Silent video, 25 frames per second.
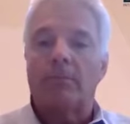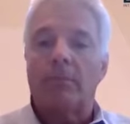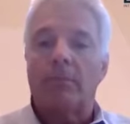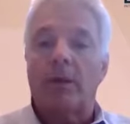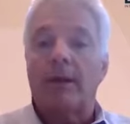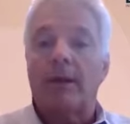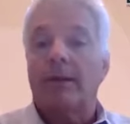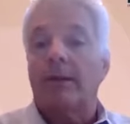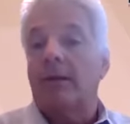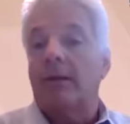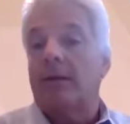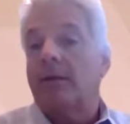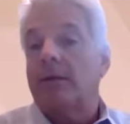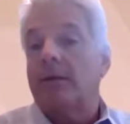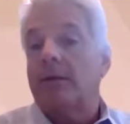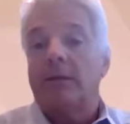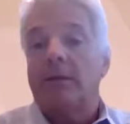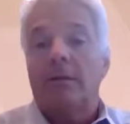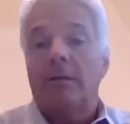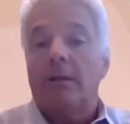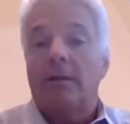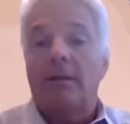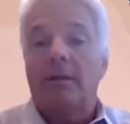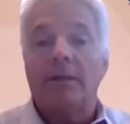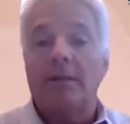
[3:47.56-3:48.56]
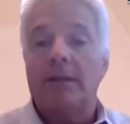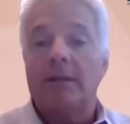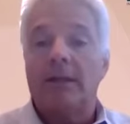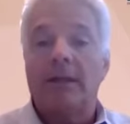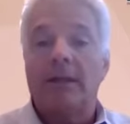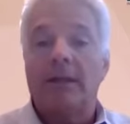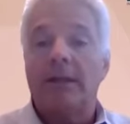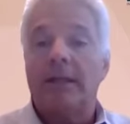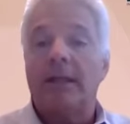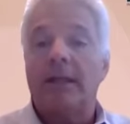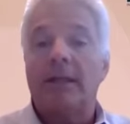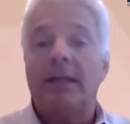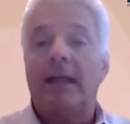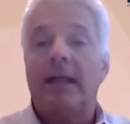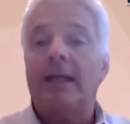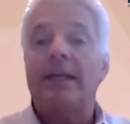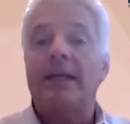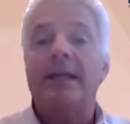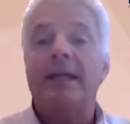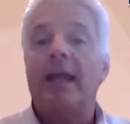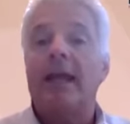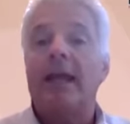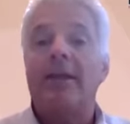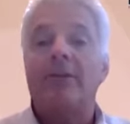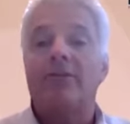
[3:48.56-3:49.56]
like in
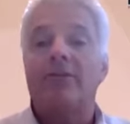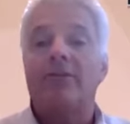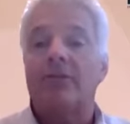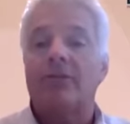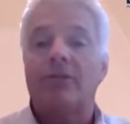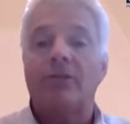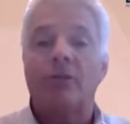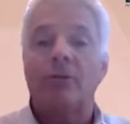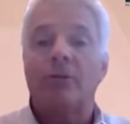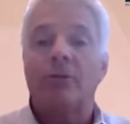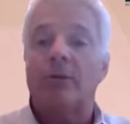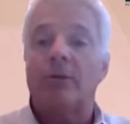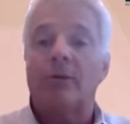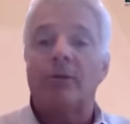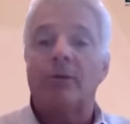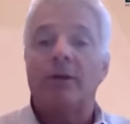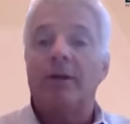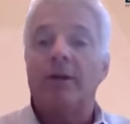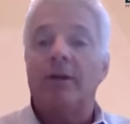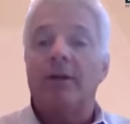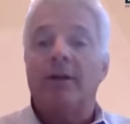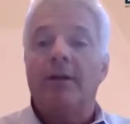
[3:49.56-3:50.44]
any case, if you were